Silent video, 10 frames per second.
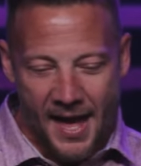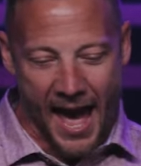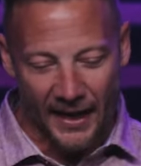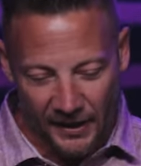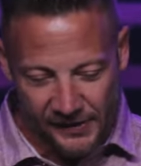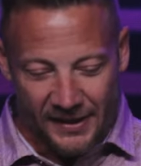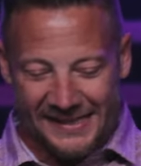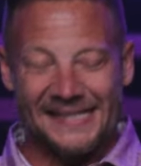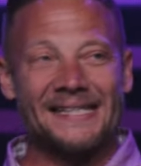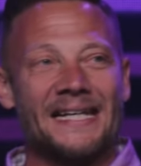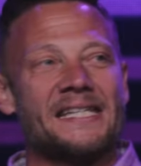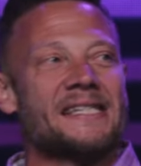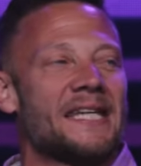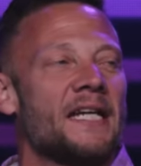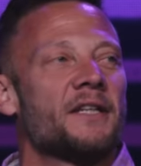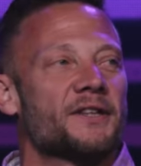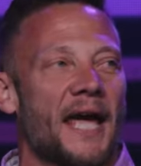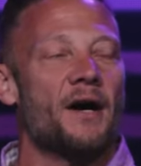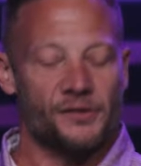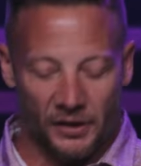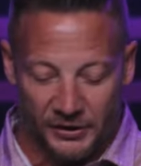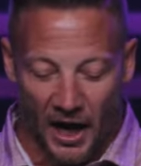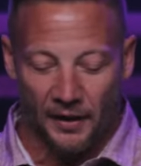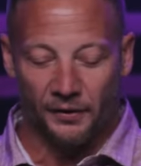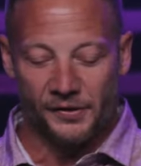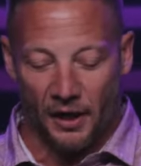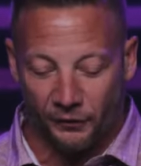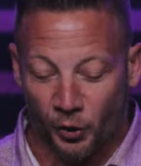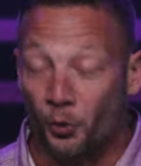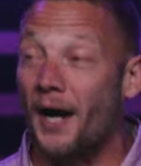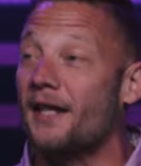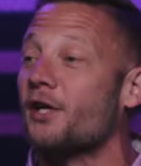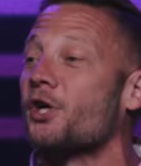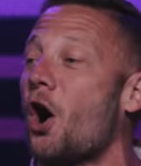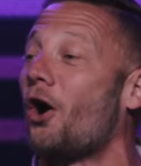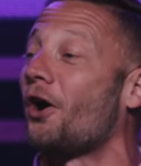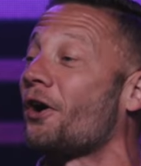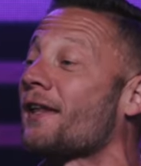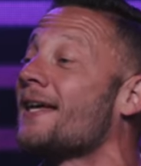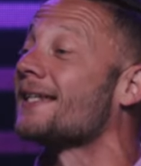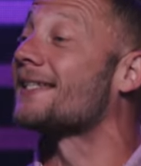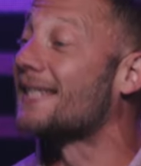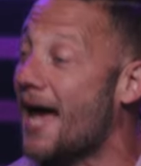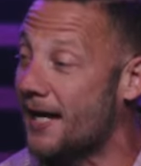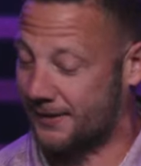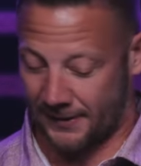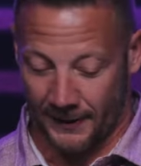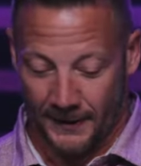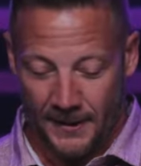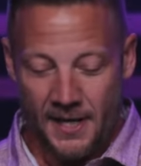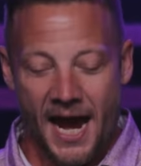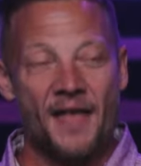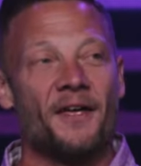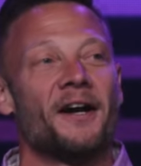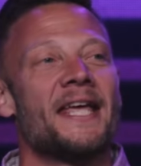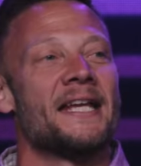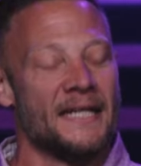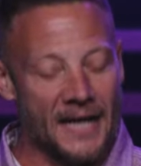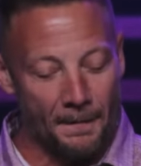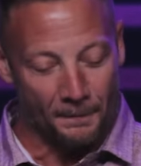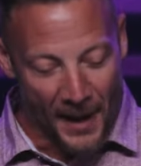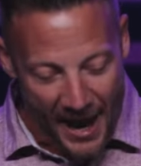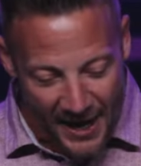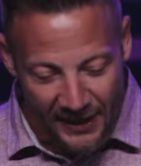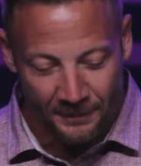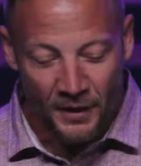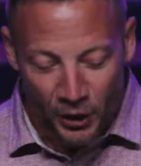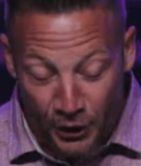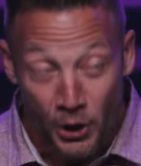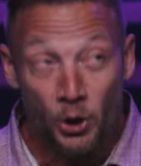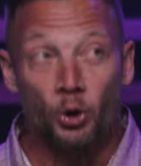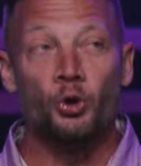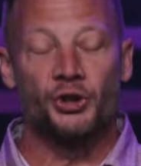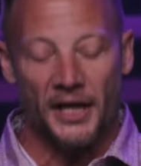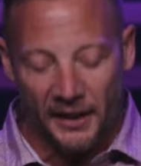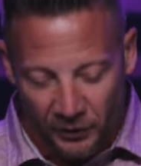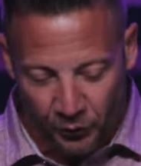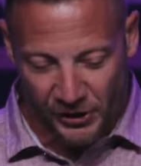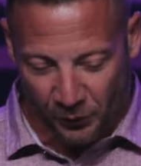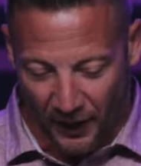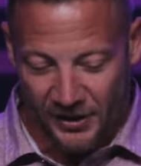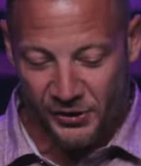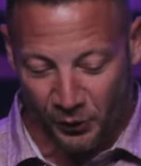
has $16,000 of credit card debt. And they're ending up paying huge interest rates to